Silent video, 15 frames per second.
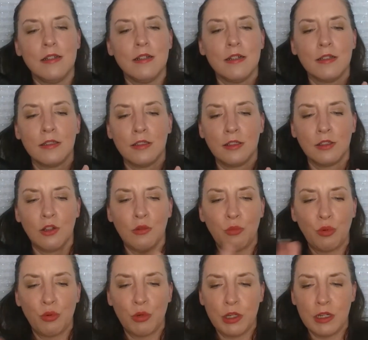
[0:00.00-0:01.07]
It's so
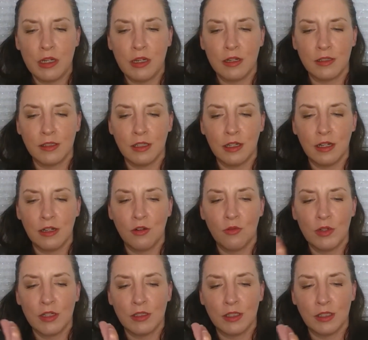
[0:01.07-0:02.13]
pretty. It's like I don't
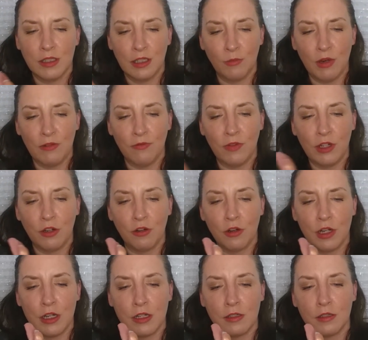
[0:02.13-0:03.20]
want to stick my finger
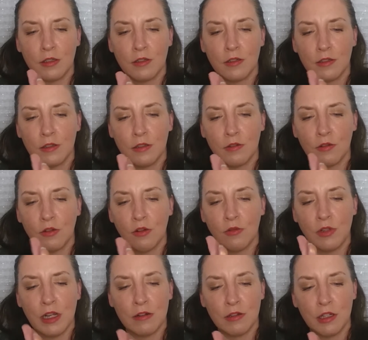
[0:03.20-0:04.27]
in it. I'll
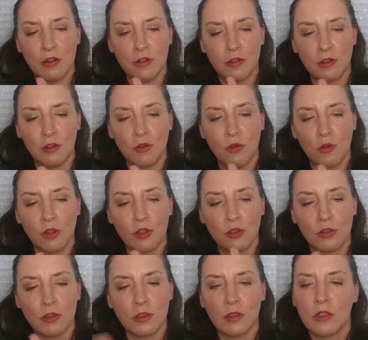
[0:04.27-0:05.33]
go down here in the
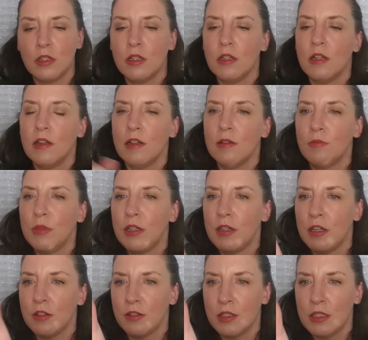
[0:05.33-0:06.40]
corners. But
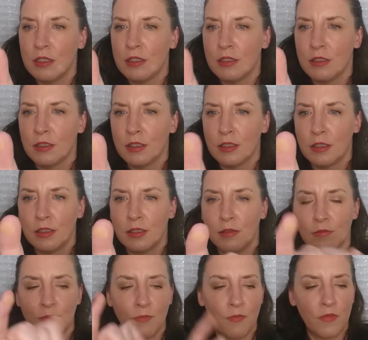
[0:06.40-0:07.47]
here it is.
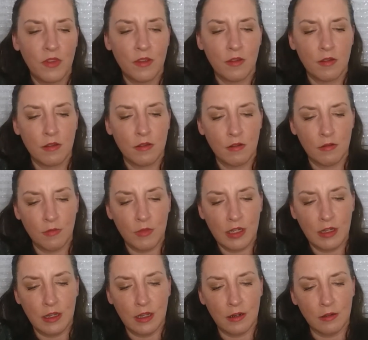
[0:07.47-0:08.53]
Let
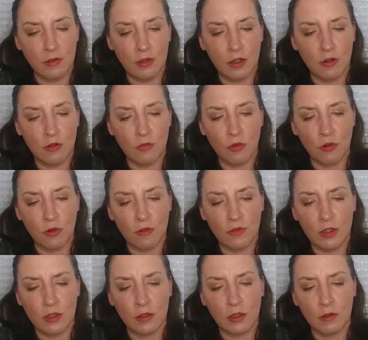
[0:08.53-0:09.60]
me get a little more of
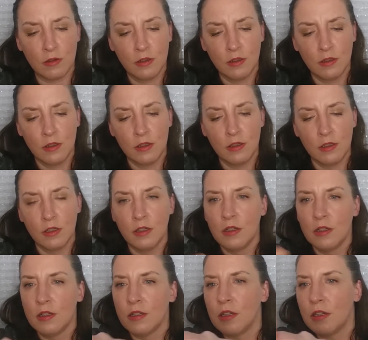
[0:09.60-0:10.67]
it.
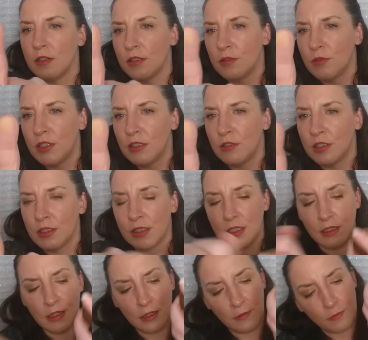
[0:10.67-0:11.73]
Here's what it looks
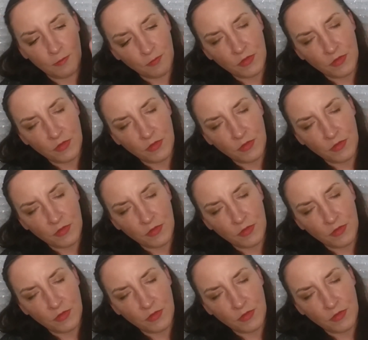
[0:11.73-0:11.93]
like.